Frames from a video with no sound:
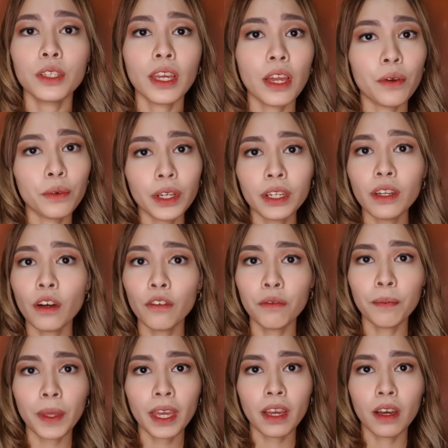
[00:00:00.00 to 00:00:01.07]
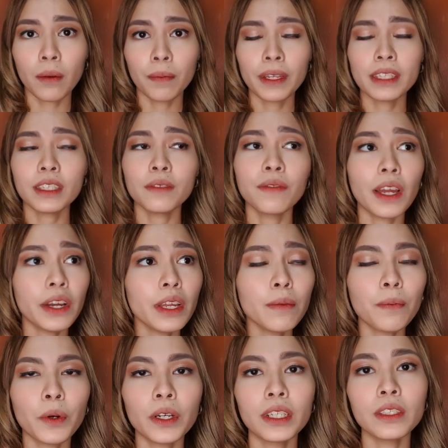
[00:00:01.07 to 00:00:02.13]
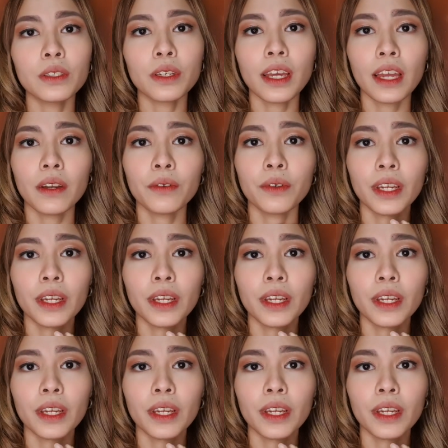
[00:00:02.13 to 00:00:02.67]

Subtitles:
to get rid of makeup. It's very important to get